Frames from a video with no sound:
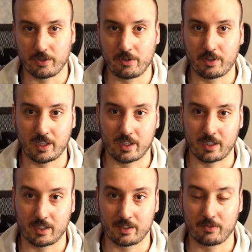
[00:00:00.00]
You
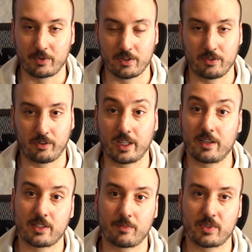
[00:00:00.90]
can, within the
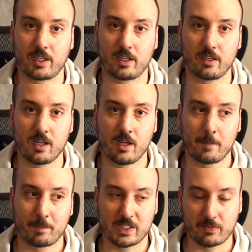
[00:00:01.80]
latest update,
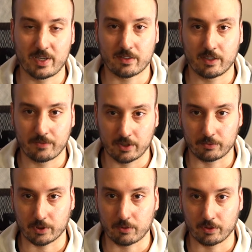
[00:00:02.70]
it's basically a field
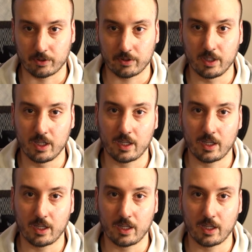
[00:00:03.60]
recorder.